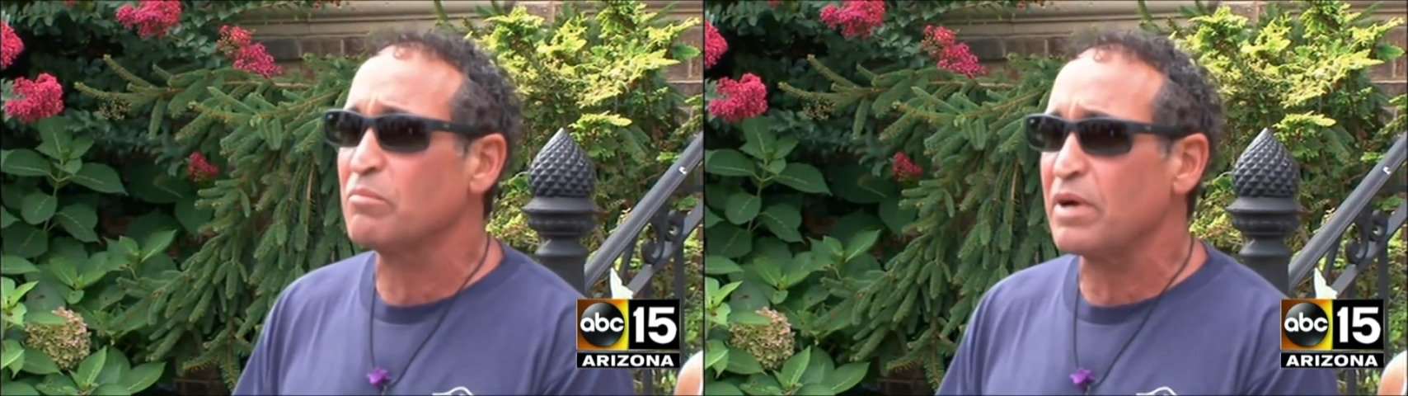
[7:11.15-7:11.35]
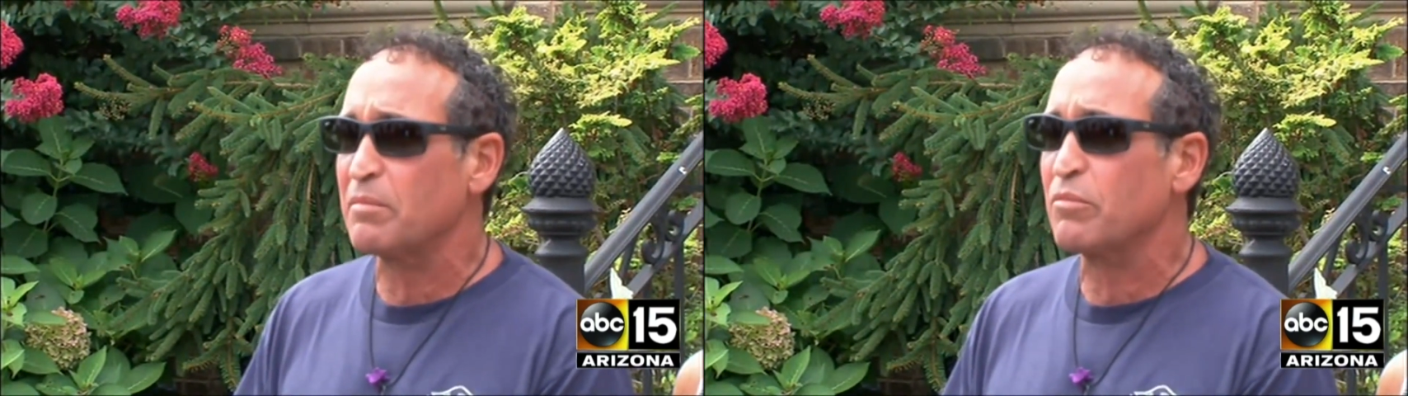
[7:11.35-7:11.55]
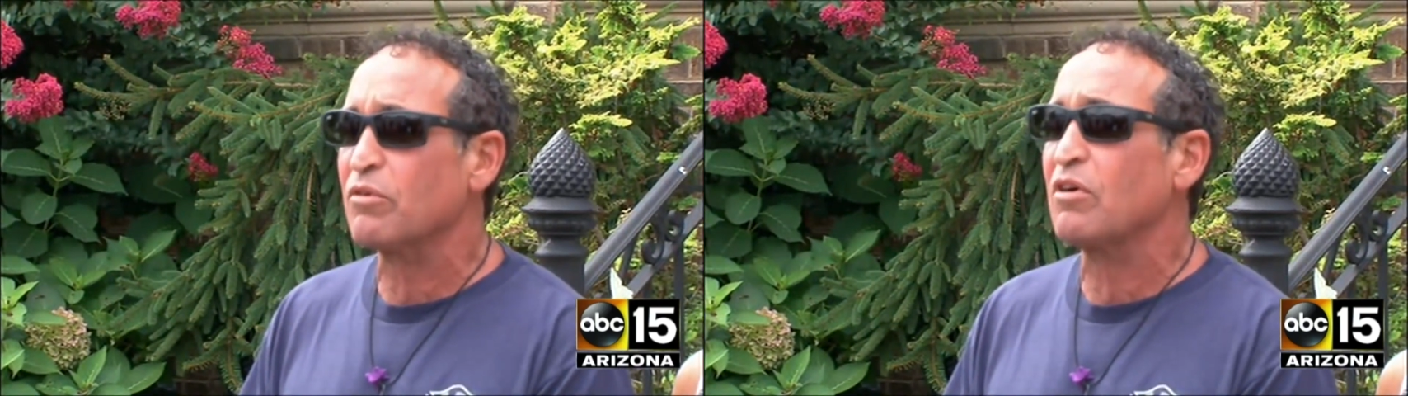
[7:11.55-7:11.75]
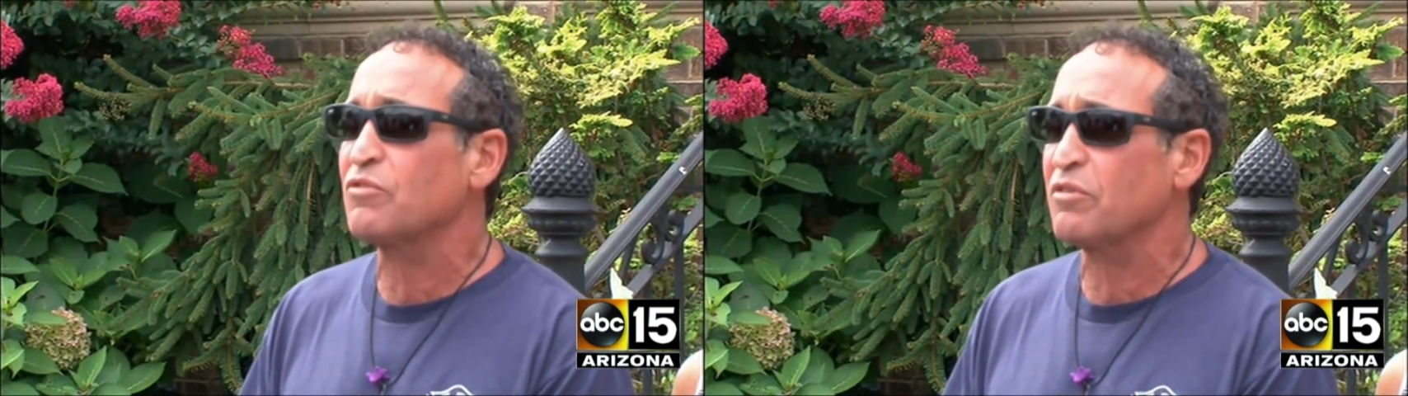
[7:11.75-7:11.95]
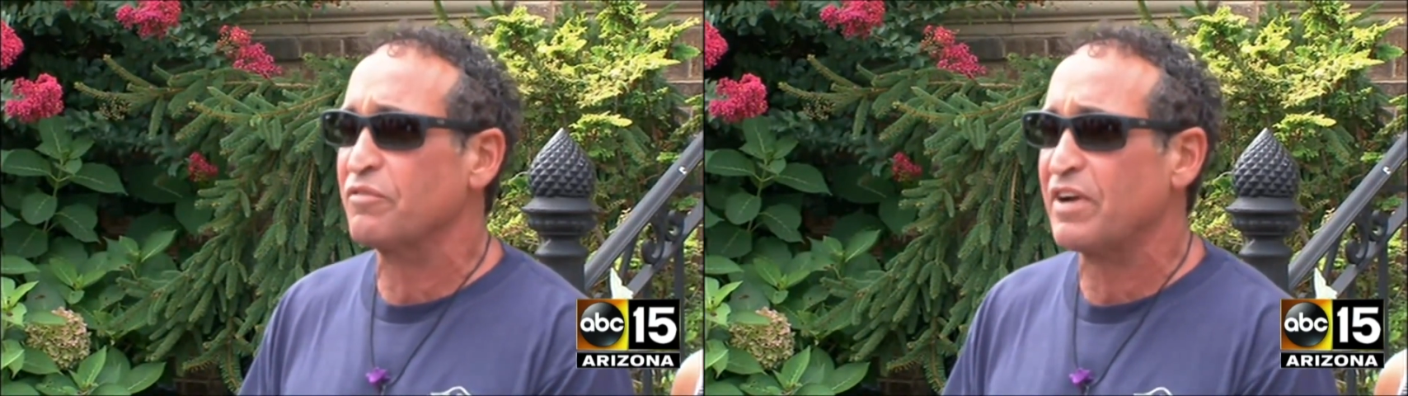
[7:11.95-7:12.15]
to a
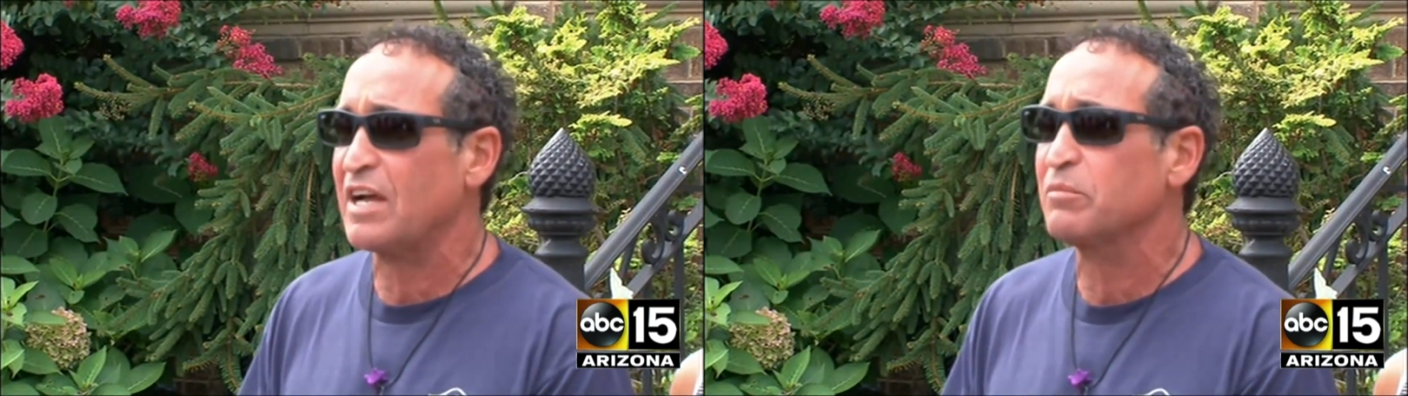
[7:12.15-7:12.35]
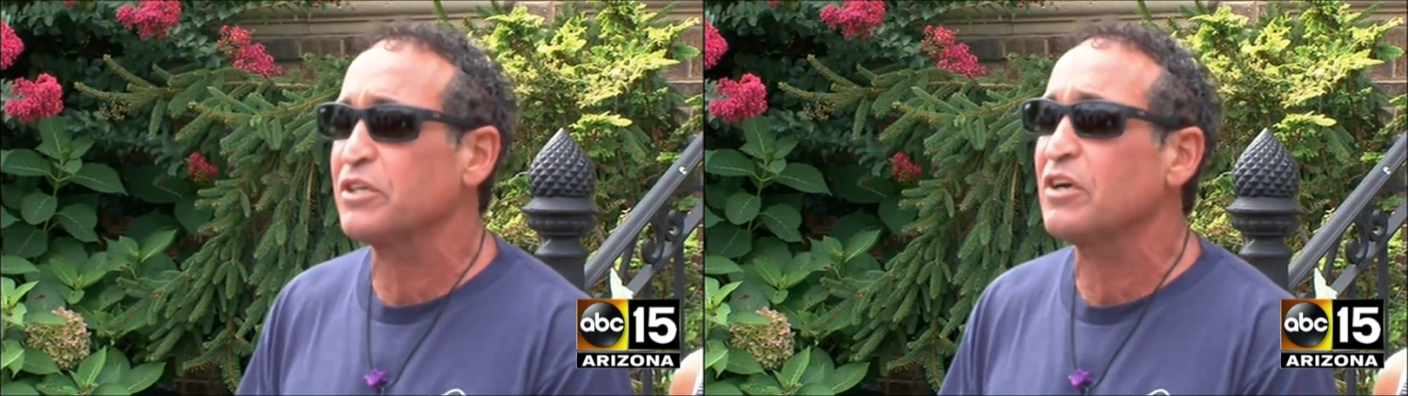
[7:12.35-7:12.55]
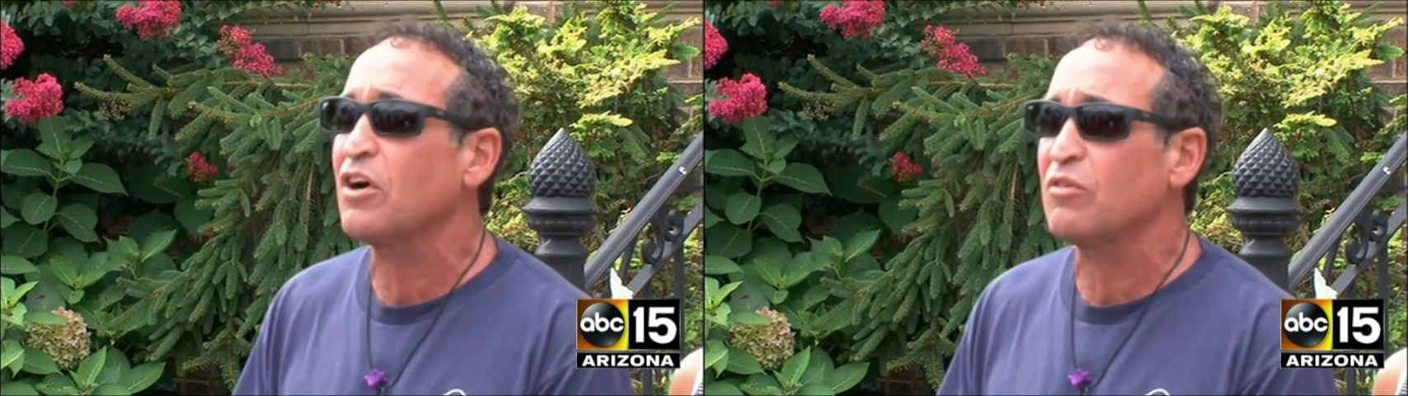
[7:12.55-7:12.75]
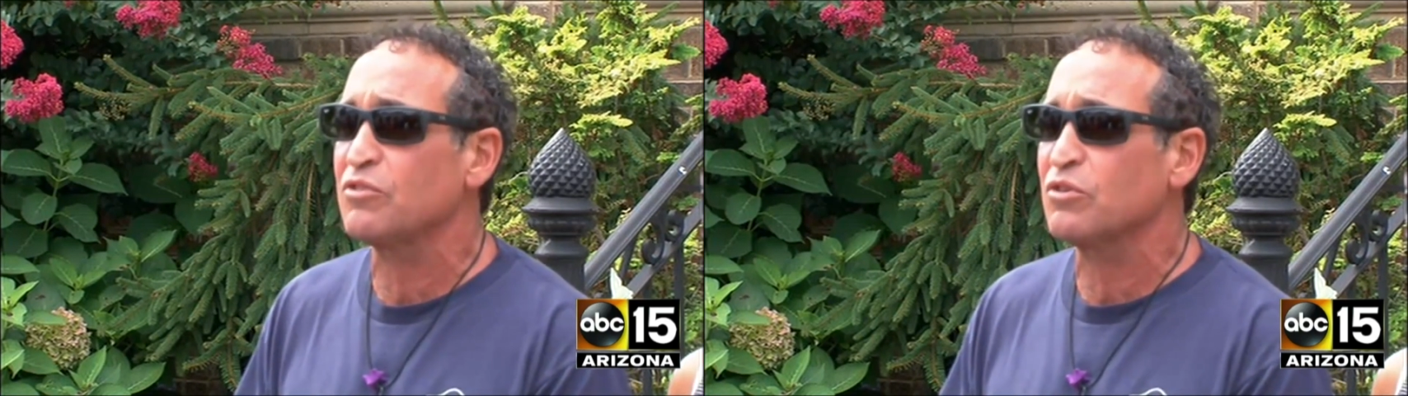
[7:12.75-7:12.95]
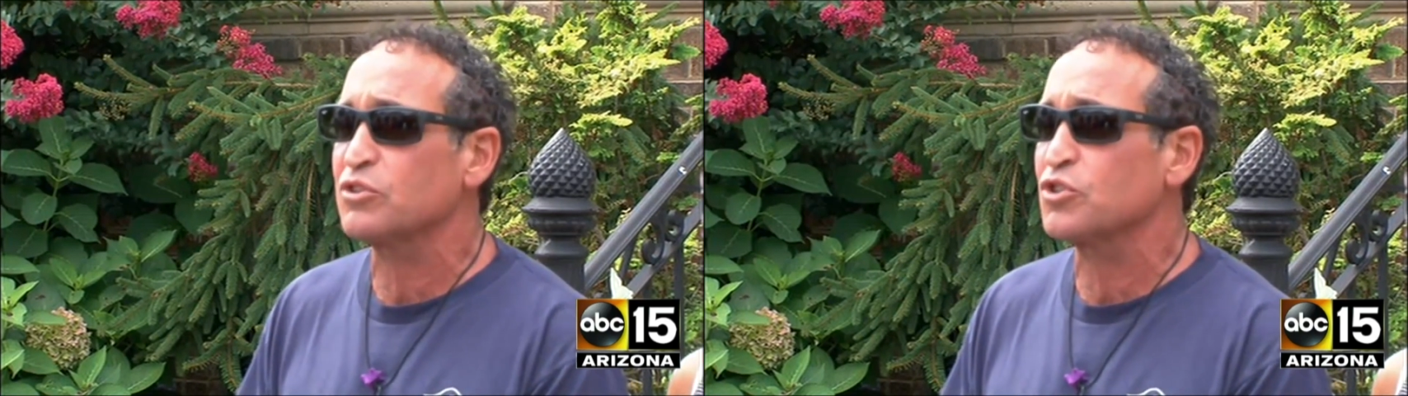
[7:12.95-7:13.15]
member of your family
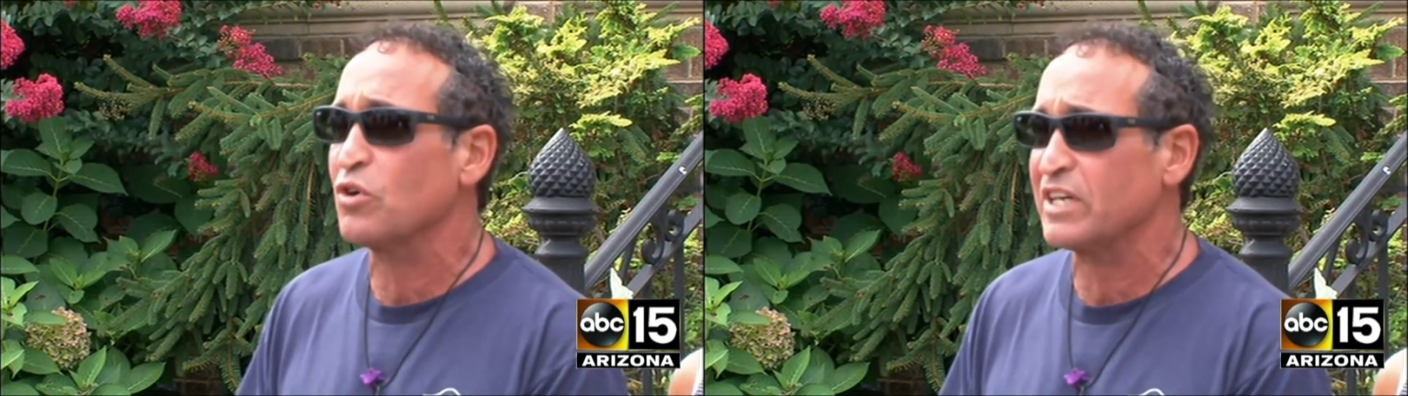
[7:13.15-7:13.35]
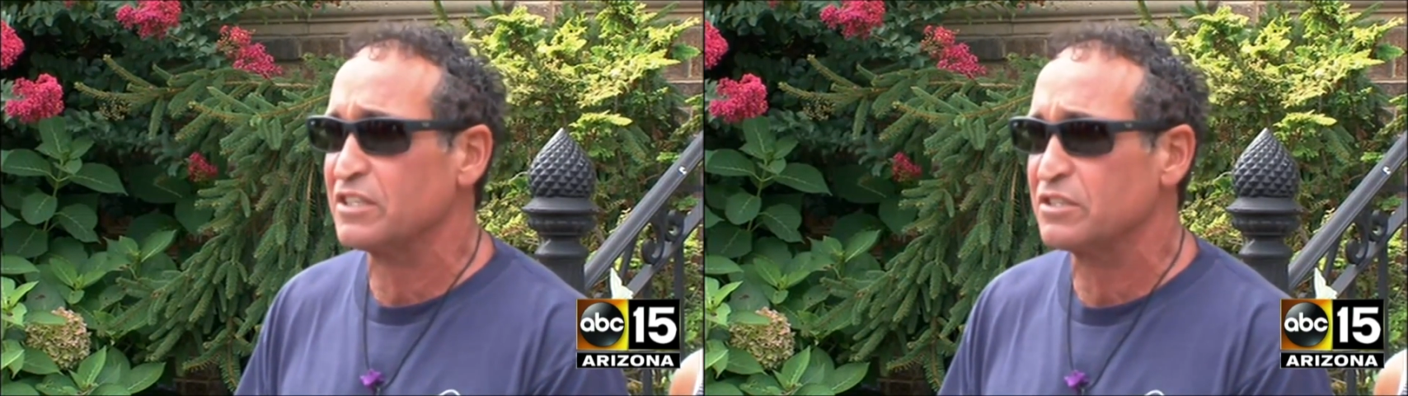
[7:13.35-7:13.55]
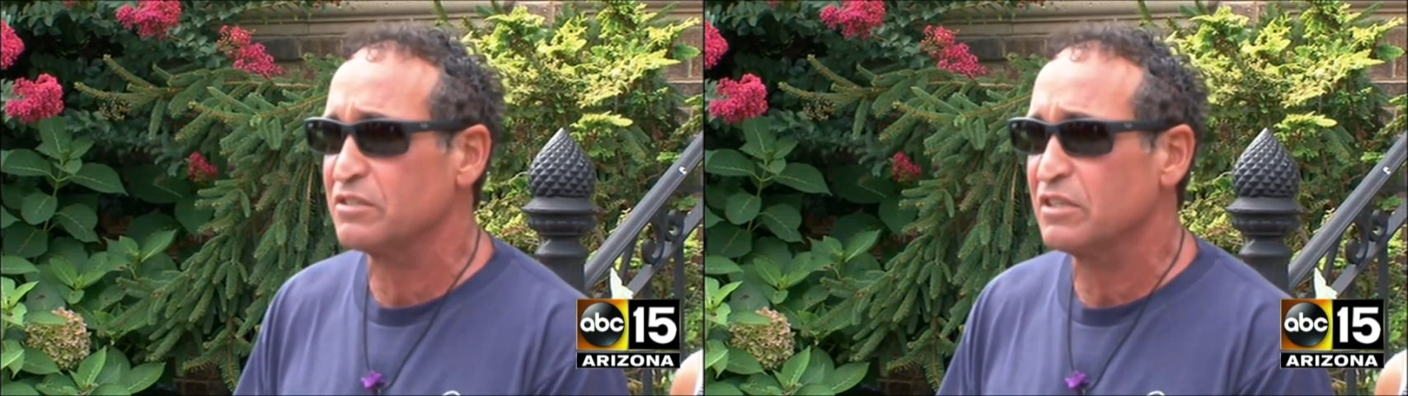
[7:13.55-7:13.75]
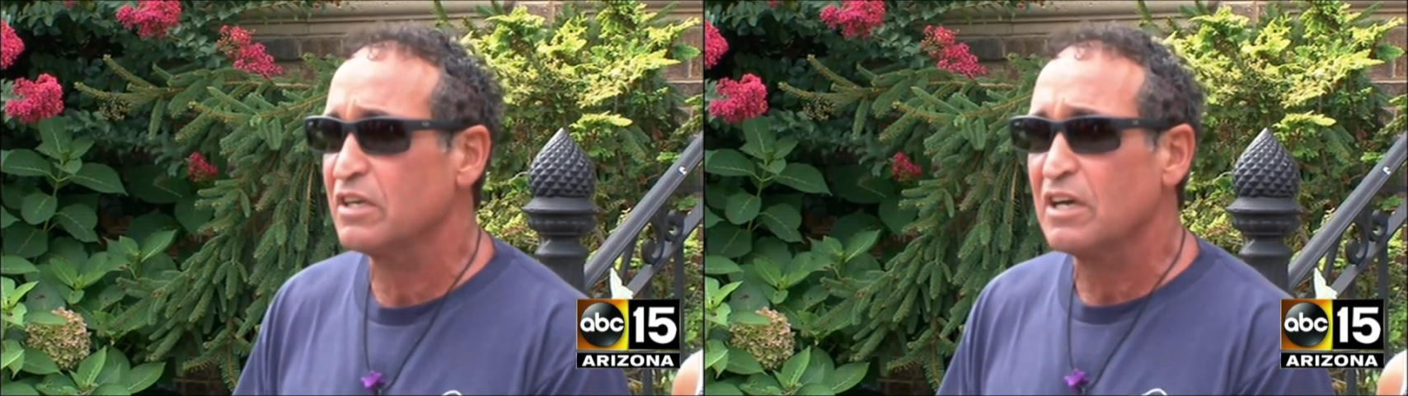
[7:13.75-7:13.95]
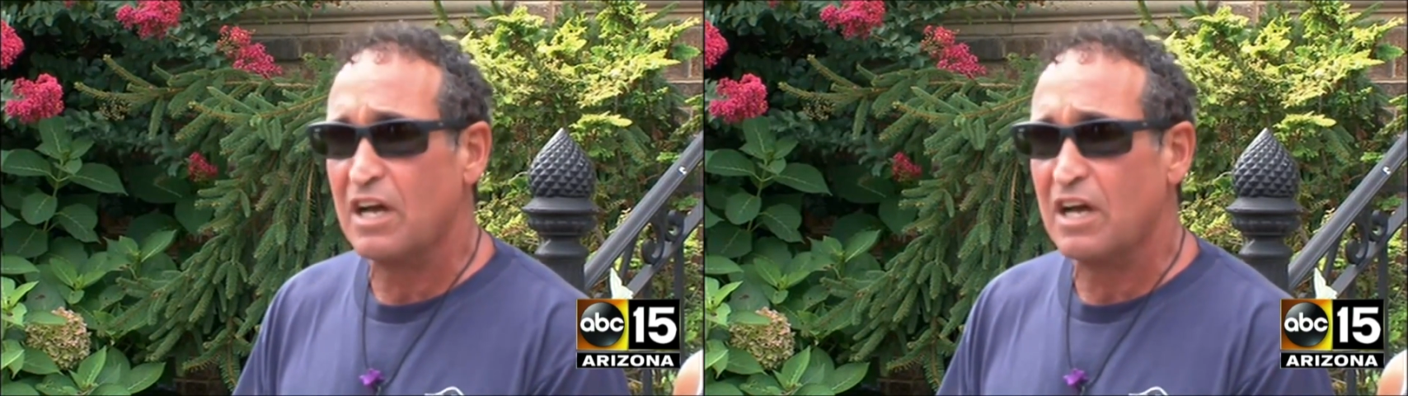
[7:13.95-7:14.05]
of your choice.